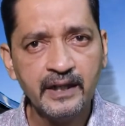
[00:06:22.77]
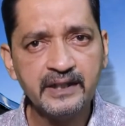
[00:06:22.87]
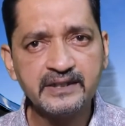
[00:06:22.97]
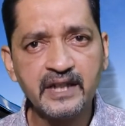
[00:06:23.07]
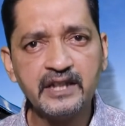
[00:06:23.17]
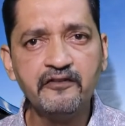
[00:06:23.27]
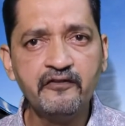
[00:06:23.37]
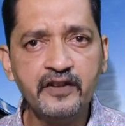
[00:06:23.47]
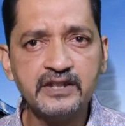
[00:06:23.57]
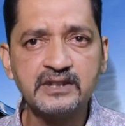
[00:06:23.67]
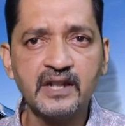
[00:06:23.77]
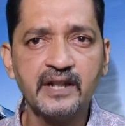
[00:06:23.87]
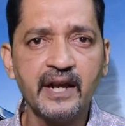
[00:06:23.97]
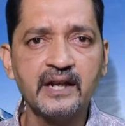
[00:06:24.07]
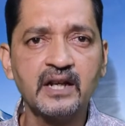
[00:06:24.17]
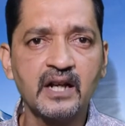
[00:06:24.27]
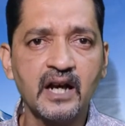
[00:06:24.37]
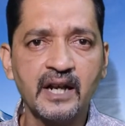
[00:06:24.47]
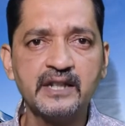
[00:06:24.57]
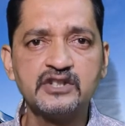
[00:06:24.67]
is that they wish that they had the
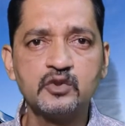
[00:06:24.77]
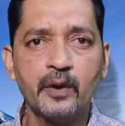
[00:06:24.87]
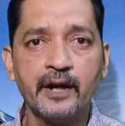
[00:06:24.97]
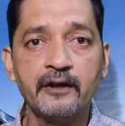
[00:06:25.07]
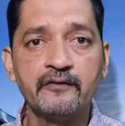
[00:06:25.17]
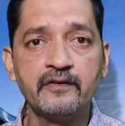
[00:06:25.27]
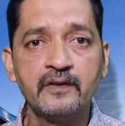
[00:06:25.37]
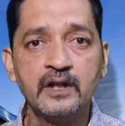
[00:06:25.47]
courage to have